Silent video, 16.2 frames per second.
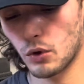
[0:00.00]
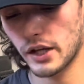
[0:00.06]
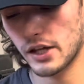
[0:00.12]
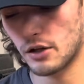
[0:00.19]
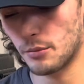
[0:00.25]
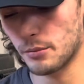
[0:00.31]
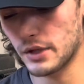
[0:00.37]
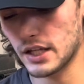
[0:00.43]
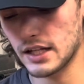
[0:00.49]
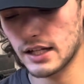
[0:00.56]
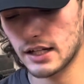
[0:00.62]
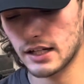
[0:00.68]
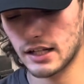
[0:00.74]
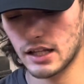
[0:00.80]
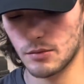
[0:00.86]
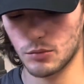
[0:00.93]

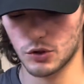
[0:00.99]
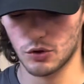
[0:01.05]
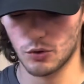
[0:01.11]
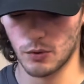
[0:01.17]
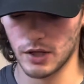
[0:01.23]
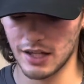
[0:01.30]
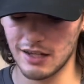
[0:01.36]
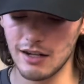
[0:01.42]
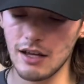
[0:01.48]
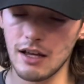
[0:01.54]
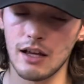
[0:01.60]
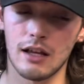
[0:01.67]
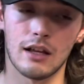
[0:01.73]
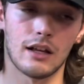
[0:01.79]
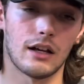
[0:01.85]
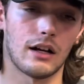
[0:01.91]
intermediate in between.
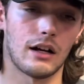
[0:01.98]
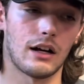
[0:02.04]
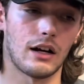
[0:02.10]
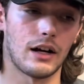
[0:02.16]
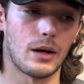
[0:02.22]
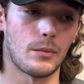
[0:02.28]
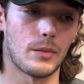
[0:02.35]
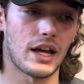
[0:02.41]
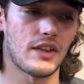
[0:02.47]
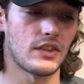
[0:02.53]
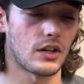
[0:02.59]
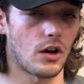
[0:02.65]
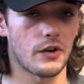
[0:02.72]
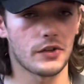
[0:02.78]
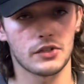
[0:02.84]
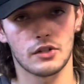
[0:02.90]
And then
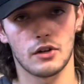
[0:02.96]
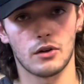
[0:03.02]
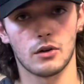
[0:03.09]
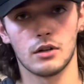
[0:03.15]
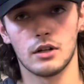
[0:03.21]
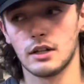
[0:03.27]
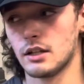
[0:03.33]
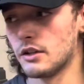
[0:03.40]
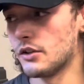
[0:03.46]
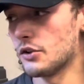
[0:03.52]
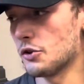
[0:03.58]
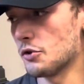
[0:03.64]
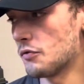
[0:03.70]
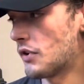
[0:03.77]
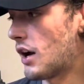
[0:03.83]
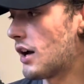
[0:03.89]
also,
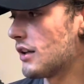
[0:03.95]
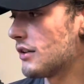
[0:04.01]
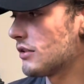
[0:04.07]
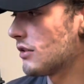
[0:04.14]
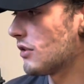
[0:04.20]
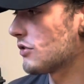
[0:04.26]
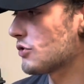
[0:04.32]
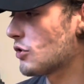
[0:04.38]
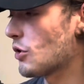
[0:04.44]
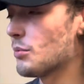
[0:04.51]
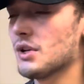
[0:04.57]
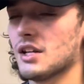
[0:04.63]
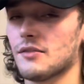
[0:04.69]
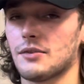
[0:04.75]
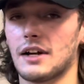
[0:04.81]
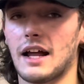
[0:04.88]
you've got so many
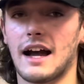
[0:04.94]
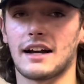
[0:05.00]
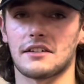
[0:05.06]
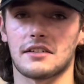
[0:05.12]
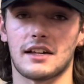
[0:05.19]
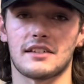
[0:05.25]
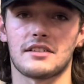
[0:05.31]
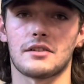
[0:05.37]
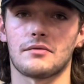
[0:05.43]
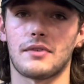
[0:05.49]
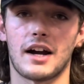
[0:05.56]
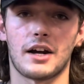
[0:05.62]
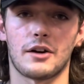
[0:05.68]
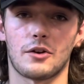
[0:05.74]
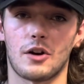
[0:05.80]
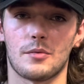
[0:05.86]
different access to
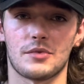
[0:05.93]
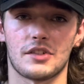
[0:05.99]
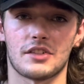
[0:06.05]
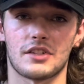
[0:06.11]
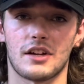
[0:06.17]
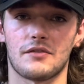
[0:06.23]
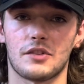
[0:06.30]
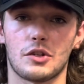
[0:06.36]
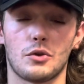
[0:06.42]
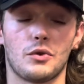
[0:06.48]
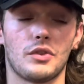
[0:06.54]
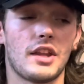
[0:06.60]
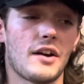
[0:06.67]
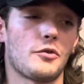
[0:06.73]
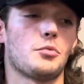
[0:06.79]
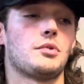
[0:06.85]
firearms and stuff that you'll
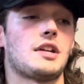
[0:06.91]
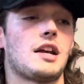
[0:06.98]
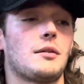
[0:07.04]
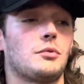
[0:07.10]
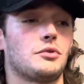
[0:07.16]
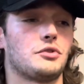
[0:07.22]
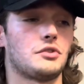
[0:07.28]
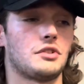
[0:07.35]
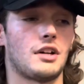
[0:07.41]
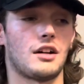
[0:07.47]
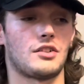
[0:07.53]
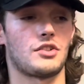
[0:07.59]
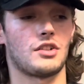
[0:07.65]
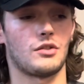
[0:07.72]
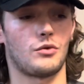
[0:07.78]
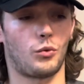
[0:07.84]
never be able to
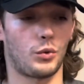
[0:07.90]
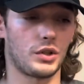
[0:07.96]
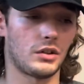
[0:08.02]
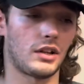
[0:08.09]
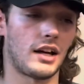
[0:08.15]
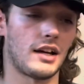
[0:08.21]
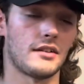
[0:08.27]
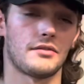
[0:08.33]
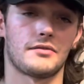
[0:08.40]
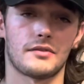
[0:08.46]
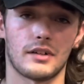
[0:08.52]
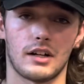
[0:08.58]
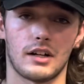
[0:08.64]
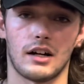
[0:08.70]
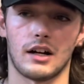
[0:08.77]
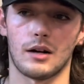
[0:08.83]
touch in real life,
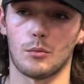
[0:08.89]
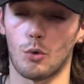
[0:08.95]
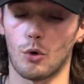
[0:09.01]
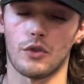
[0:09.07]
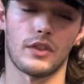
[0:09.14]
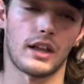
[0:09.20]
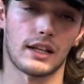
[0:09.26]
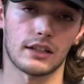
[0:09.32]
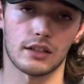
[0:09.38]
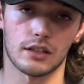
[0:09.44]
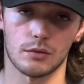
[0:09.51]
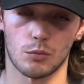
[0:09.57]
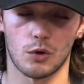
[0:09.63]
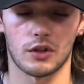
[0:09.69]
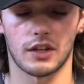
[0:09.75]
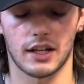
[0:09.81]
more than likely
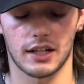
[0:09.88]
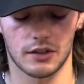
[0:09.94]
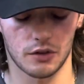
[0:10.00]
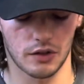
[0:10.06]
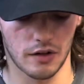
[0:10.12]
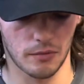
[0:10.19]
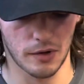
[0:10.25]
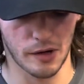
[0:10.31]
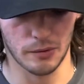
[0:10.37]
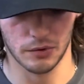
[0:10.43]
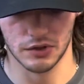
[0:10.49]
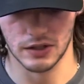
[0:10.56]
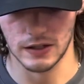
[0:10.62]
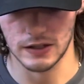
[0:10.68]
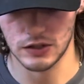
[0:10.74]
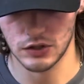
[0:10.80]
never be able to
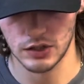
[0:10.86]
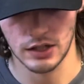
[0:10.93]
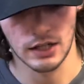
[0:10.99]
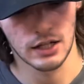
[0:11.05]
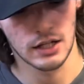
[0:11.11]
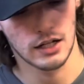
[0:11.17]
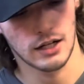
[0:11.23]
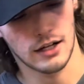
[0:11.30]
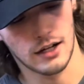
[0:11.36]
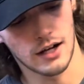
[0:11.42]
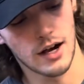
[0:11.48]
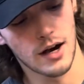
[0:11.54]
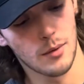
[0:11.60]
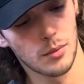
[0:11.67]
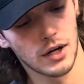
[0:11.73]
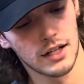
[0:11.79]
touch.
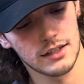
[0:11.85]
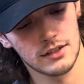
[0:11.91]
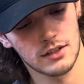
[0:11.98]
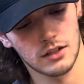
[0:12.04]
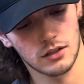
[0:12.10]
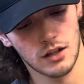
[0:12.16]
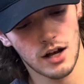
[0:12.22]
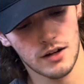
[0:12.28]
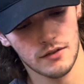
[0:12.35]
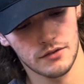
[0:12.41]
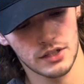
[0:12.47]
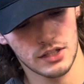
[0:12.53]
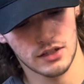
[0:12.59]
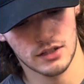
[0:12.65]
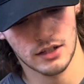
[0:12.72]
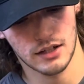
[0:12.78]
But a lot of
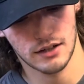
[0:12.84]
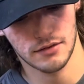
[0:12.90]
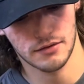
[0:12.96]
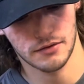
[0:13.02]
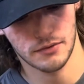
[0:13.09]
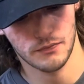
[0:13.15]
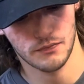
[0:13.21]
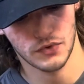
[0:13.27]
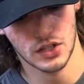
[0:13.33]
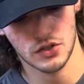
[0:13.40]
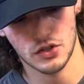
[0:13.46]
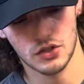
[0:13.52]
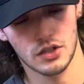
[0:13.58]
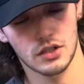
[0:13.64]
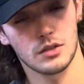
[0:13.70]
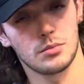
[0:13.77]
these stuff, it's
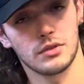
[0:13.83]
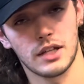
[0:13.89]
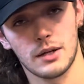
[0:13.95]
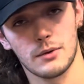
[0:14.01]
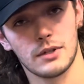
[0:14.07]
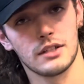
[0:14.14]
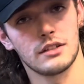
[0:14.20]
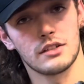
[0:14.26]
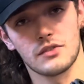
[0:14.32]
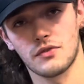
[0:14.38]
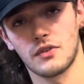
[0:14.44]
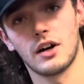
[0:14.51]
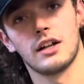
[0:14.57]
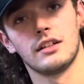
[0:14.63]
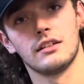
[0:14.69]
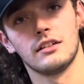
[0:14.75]
just good to play with. It's
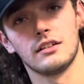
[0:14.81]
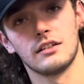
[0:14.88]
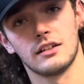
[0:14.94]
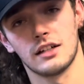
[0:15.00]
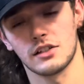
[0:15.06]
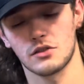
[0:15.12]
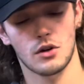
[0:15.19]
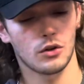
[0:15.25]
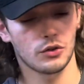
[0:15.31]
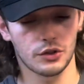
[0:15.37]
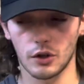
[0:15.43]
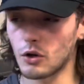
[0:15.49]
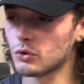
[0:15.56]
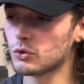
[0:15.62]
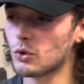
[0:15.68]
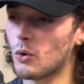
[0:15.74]
fun. They're
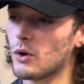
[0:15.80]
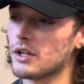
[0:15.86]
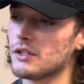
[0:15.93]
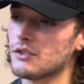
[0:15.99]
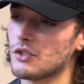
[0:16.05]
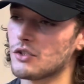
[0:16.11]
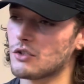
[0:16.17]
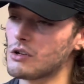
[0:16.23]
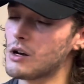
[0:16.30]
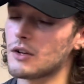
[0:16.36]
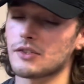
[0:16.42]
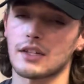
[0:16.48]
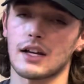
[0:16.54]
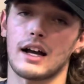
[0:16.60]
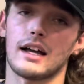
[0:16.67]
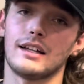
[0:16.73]
all toys. Just go
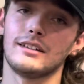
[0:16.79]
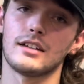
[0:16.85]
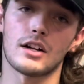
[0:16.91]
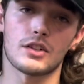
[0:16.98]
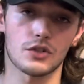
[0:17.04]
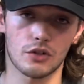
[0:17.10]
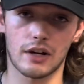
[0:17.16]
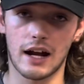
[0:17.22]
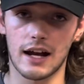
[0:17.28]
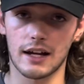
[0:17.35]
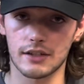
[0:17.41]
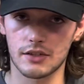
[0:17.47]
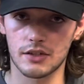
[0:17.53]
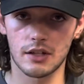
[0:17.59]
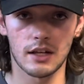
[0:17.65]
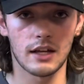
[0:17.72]
outside, touch
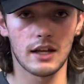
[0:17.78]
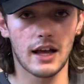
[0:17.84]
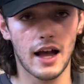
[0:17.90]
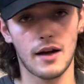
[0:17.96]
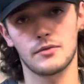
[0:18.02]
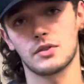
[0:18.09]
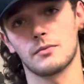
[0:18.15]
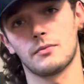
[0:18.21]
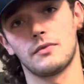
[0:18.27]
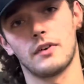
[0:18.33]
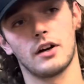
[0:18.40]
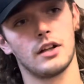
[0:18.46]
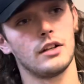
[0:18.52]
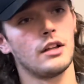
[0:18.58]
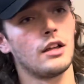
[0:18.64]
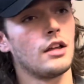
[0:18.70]
grass, have some
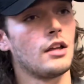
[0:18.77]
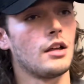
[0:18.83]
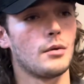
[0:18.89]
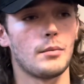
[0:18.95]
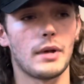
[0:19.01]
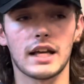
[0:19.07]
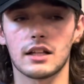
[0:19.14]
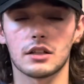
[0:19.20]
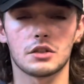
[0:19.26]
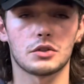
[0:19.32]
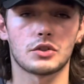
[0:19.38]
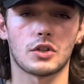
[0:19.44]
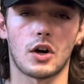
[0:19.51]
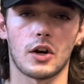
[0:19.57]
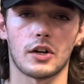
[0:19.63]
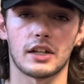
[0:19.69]
fun, make a little
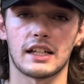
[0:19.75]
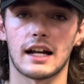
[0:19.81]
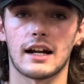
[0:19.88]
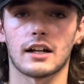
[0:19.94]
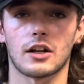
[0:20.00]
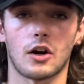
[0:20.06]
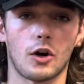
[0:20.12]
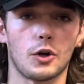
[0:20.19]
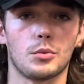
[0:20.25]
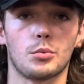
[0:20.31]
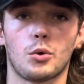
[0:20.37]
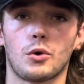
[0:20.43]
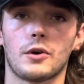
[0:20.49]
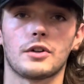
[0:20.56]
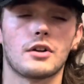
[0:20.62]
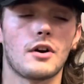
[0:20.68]
target out of
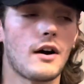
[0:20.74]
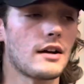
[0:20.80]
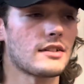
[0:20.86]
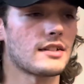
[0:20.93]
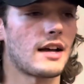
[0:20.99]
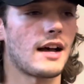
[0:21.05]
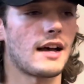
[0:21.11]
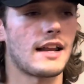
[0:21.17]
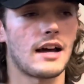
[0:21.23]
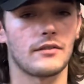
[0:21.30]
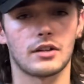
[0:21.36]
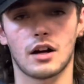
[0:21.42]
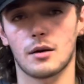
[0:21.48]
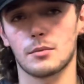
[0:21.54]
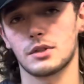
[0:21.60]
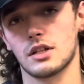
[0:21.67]
cardboard, go outside, have a
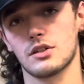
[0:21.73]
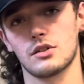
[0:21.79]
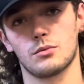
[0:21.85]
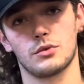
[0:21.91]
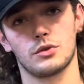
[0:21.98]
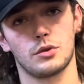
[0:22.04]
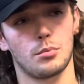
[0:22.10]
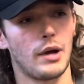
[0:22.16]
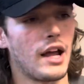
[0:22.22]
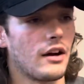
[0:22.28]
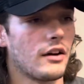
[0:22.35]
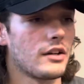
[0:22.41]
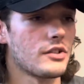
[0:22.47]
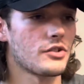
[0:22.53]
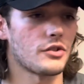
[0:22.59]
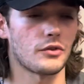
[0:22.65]
competition with your
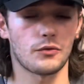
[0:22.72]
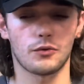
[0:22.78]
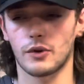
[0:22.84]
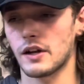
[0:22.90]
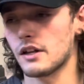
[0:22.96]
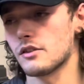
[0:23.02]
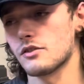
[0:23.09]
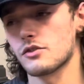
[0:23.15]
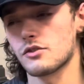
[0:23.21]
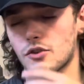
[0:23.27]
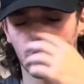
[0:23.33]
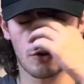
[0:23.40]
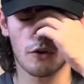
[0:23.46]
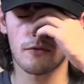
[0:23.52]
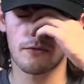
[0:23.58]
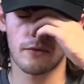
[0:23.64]
parents, your friends, your
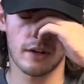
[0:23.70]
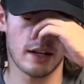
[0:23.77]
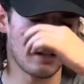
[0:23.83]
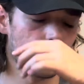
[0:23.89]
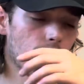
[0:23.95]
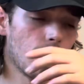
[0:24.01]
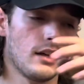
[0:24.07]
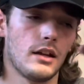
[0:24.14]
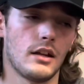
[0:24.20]
girlfriend.